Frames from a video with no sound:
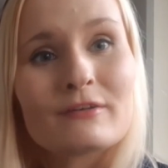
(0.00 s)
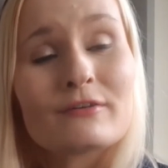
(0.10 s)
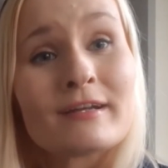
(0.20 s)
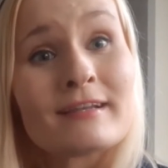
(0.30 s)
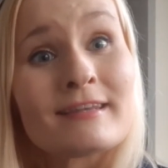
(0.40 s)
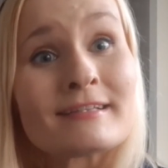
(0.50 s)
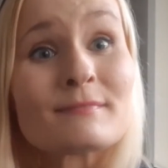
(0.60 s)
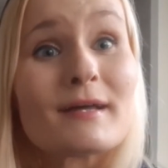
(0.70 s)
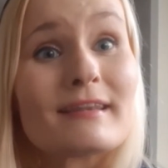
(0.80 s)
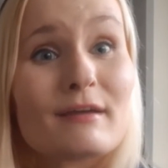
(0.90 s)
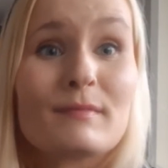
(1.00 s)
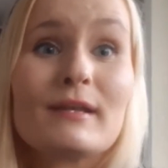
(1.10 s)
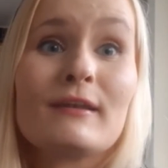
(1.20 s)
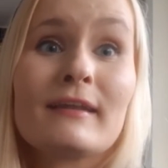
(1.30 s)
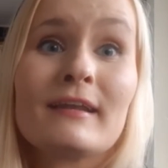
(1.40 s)
during this month, I've
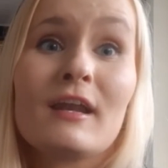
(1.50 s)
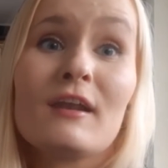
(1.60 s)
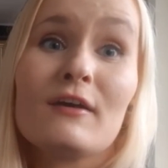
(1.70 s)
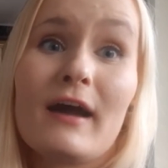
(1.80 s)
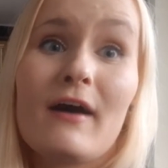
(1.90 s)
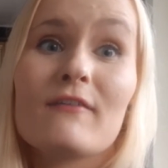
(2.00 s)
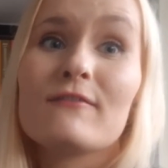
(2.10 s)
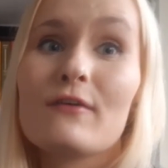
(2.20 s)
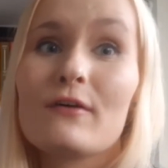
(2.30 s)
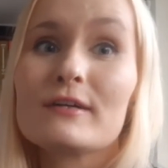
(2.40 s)
been in a lookout for